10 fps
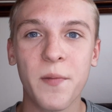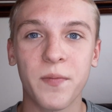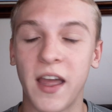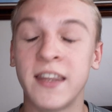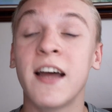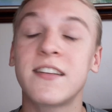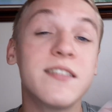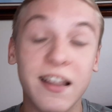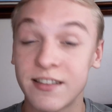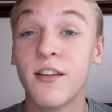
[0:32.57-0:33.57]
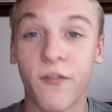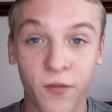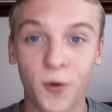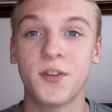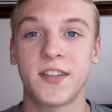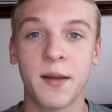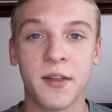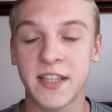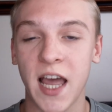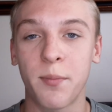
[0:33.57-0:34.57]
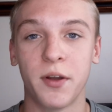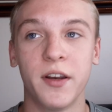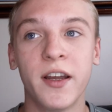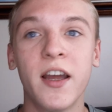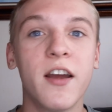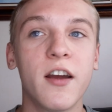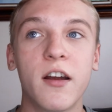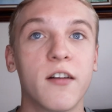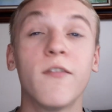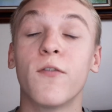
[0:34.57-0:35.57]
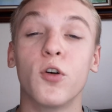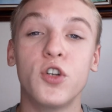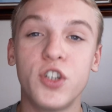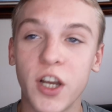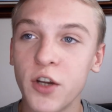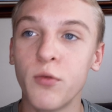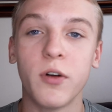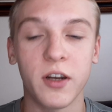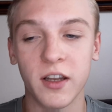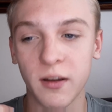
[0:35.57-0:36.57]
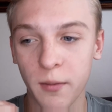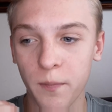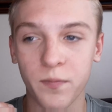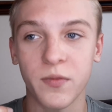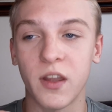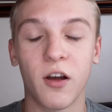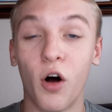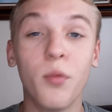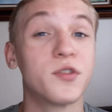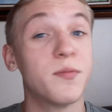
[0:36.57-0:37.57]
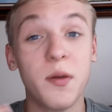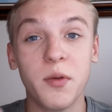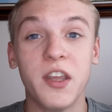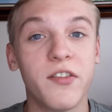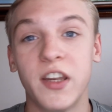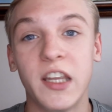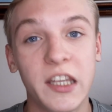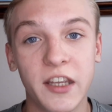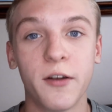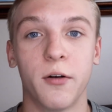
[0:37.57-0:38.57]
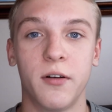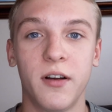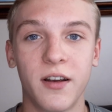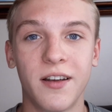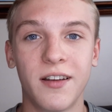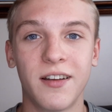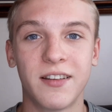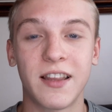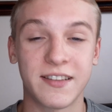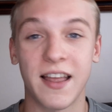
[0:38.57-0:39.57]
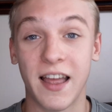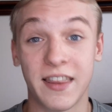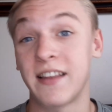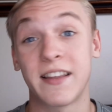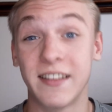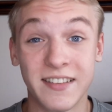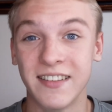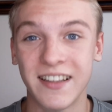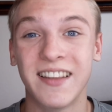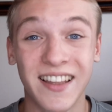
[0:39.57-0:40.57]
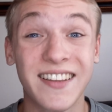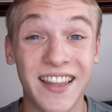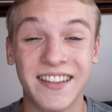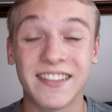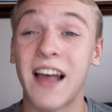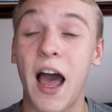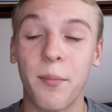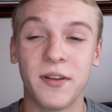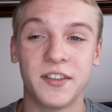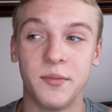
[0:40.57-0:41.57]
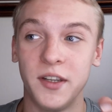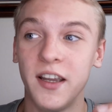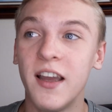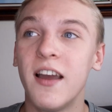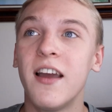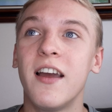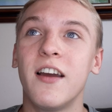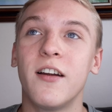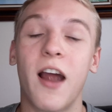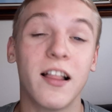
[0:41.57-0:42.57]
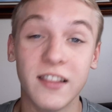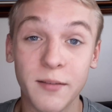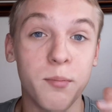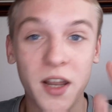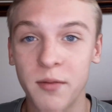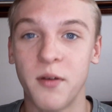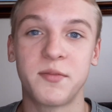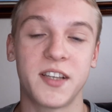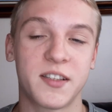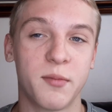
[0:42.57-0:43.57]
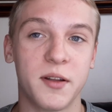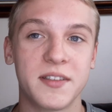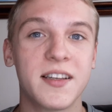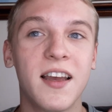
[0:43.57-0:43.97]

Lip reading: And that's the first time that's happened for genuine almost maybe even a year. That's happened to me. At minimum 6 months.